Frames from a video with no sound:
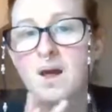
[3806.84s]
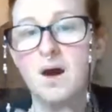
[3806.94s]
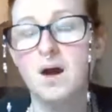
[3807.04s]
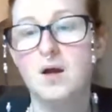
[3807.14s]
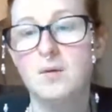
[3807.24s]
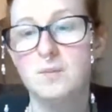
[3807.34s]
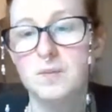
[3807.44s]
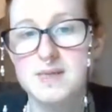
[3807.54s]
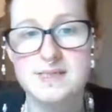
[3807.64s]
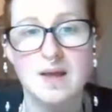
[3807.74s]

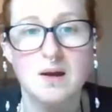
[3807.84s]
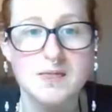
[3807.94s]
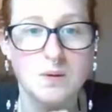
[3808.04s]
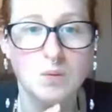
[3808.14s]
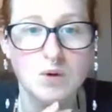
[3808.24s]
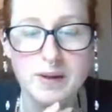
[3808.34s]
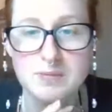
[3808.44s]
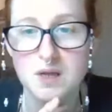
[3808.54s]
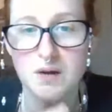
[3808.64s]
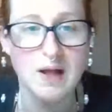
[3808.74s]
Because I want to be able to
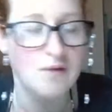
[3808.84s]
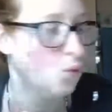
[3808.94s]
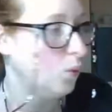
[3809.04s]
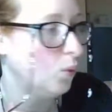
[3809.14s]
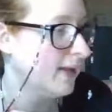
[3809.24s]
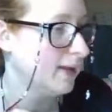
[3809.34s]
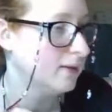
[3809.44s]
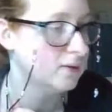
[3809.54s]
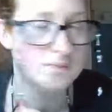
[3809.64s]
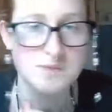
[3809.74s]
go and have a wee
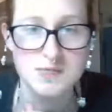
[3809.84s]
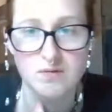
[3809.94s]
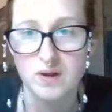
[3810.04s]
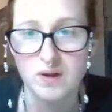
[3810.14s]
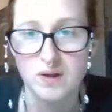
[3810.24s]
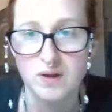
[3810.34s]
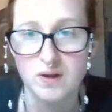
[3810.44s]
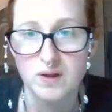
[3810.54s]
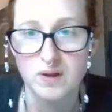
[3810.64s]
and stuff like that.